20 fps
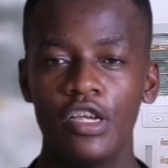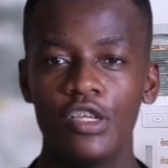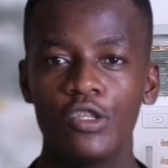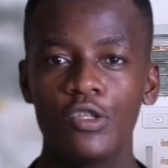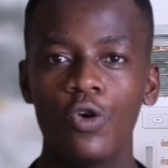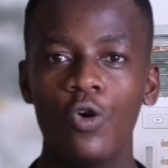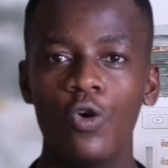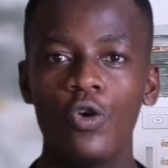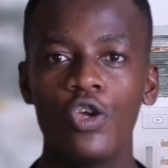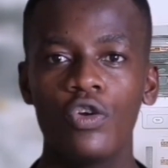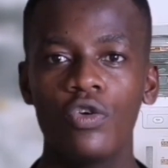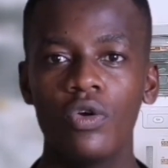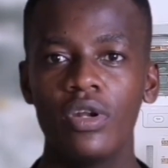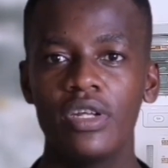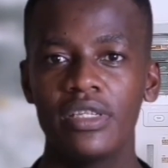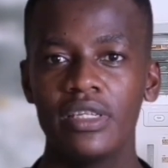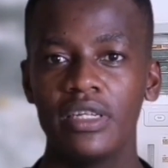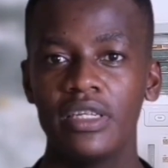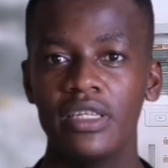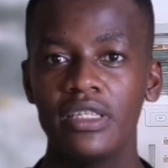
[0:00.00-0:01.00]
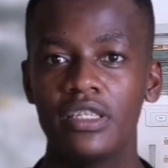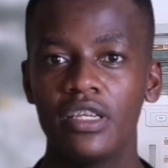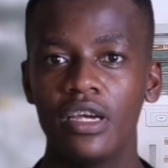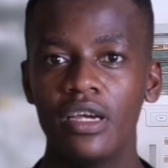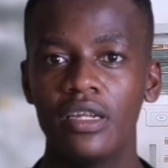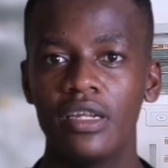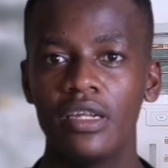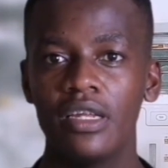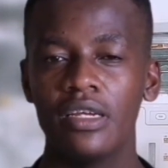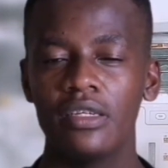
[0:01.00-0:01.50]
So your role as an
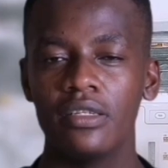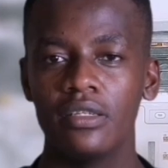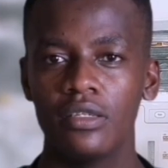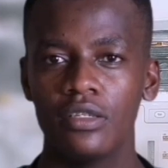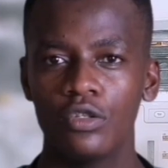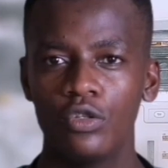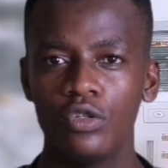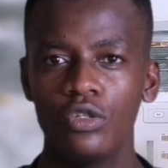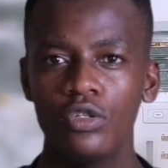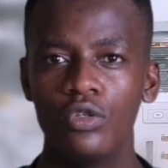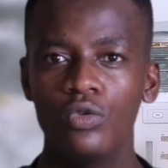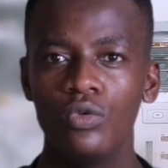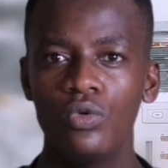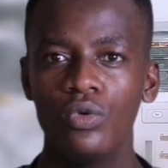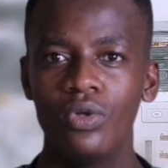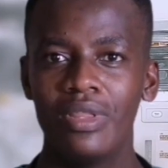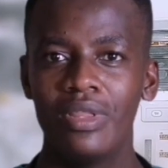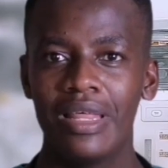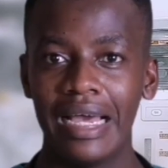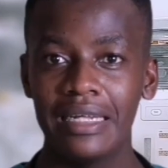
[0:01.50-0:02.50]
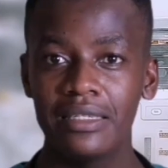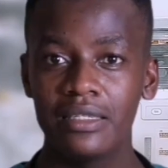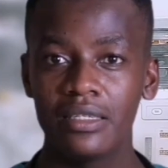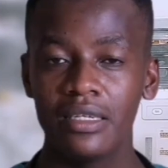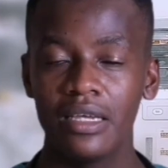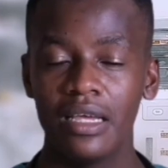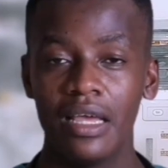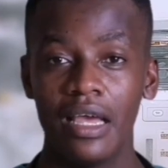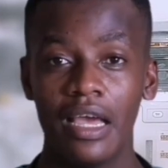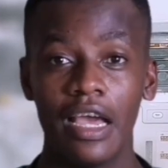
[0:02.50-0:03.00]
intern is to do that
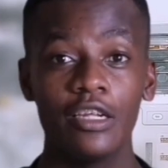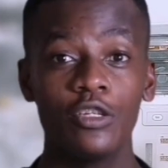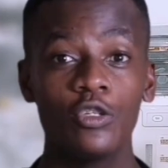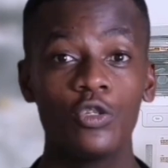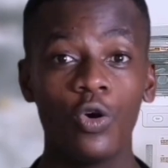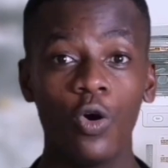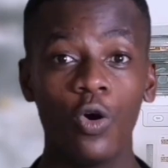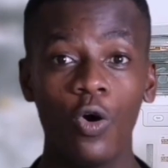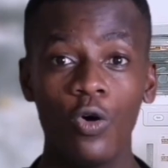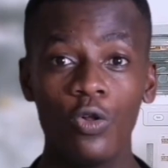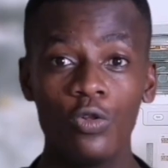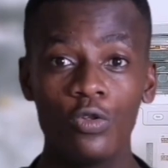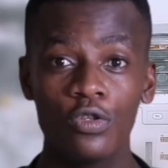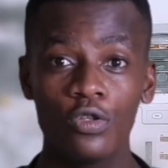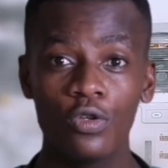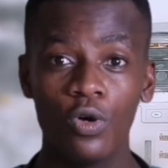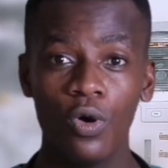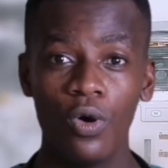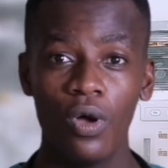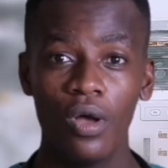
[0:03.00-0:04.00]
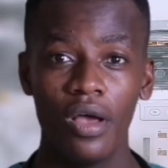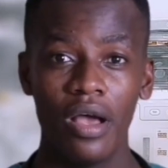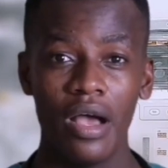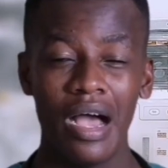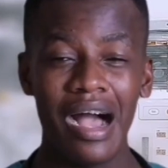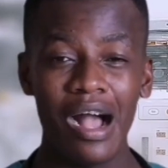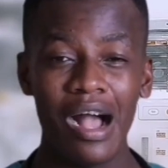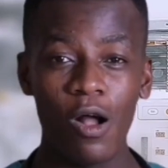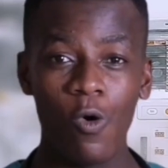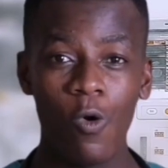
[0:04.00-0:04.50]
and to also
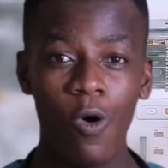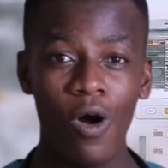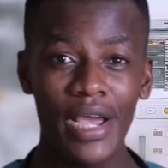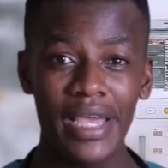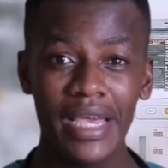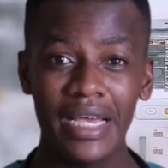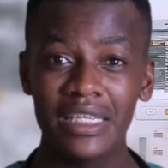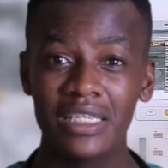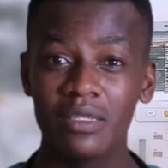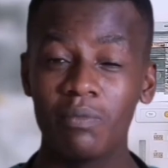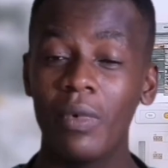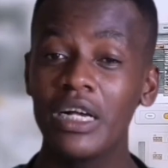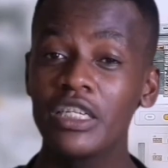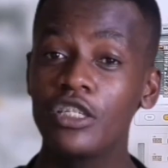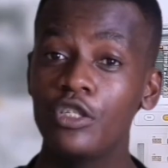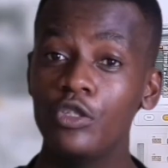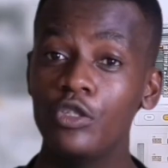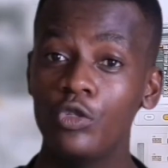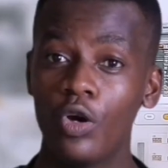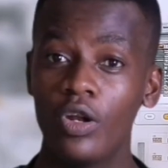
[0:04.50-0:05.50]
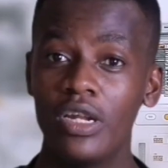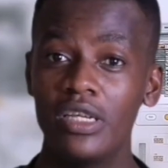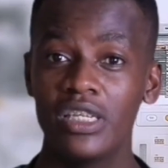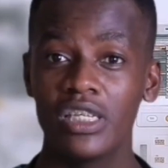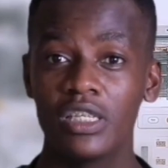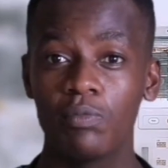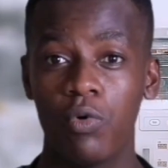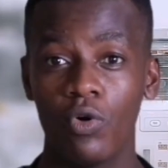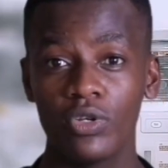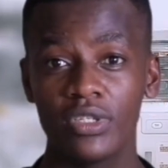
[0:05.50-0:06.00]
acquire as much knowledge
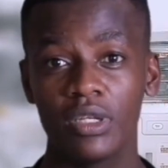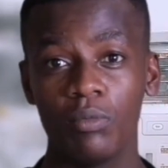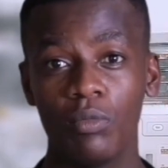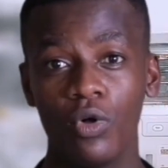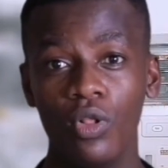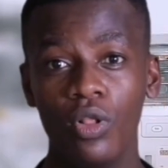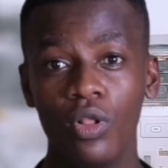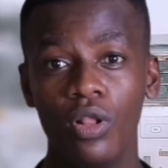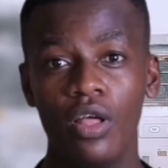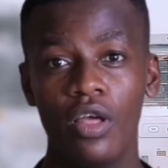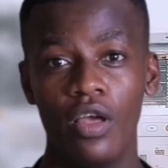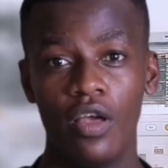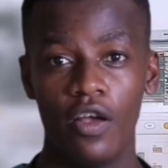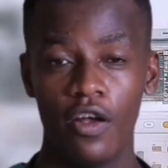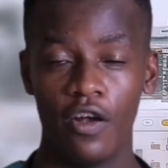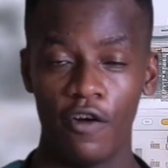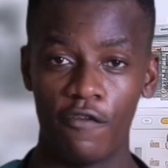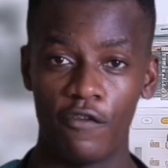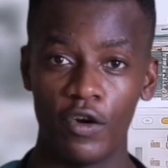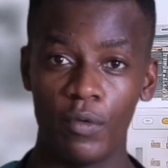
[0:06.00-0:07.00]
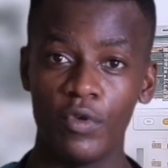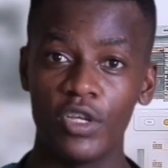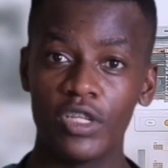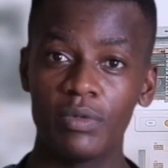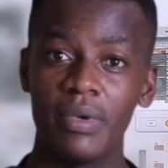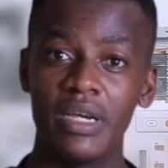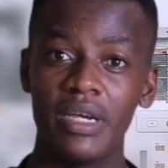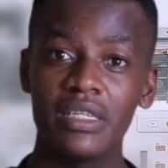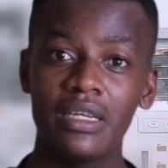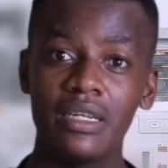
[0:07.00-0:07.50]
as possible from your
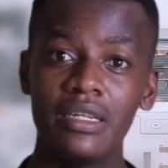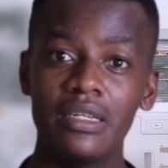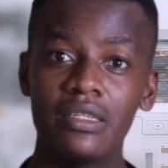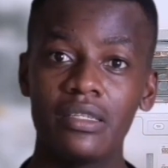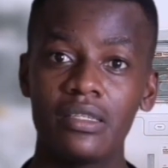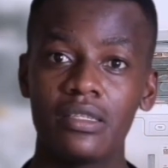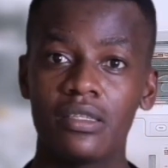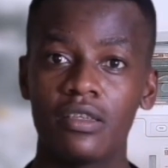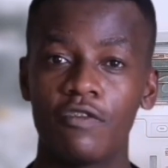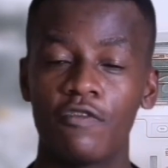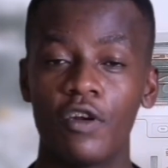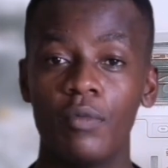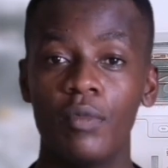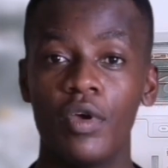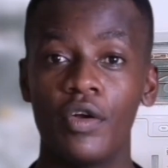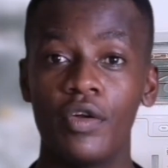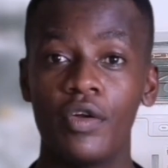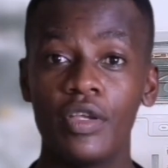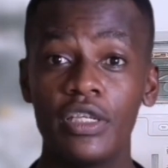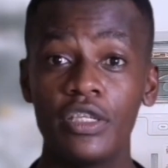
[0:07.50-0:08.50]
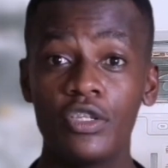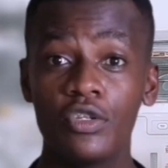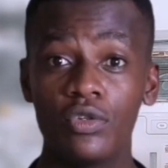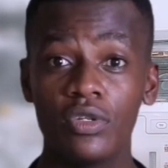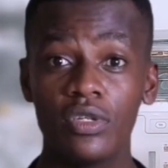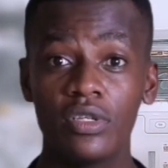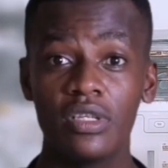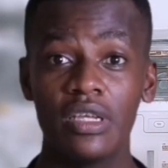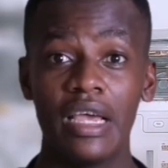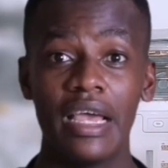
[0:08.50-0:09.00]
specialists, from your
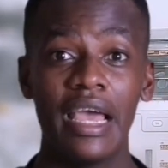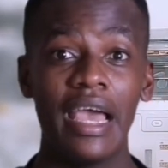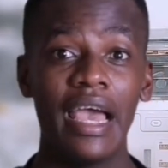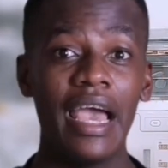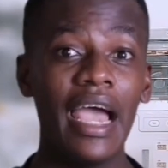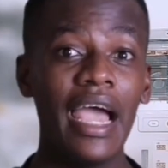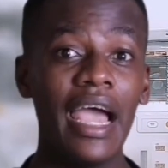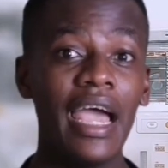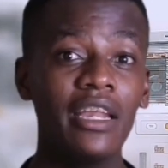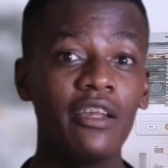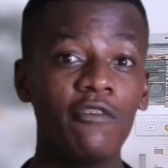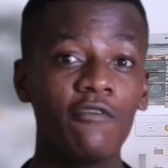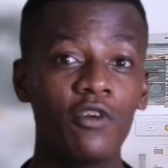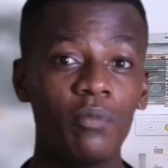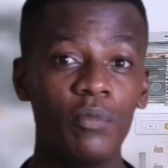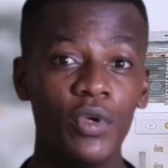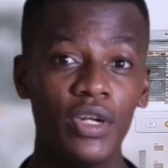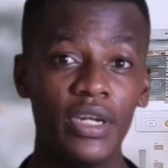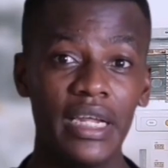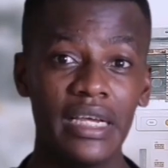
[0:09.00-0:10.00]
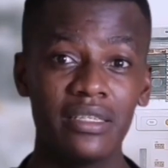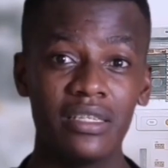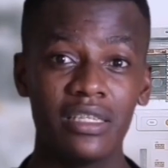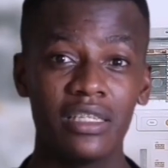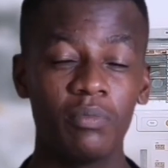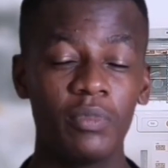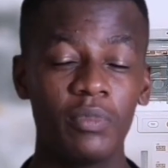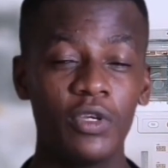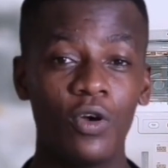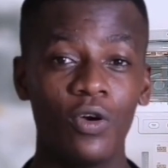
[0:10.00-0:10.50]
registrars, and from your
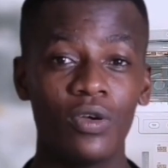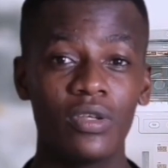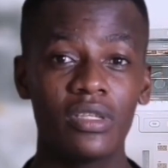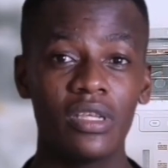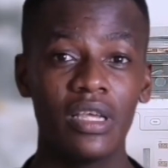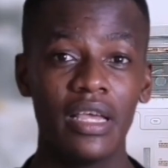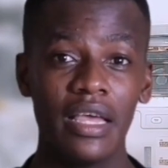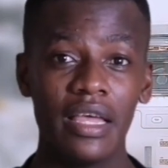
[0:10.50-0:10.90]
nurses, because